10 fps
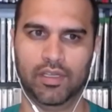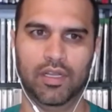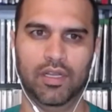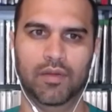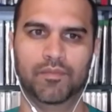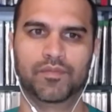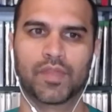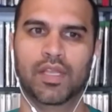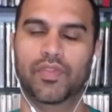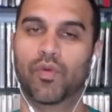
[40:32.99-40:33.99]

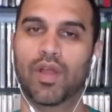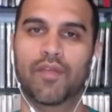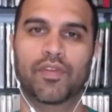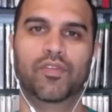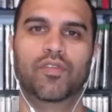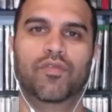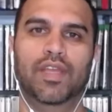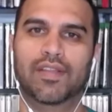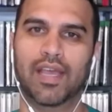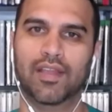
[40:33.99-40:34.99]
The graphics look
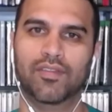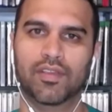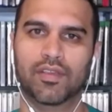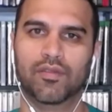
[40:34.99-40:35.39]
fantastic.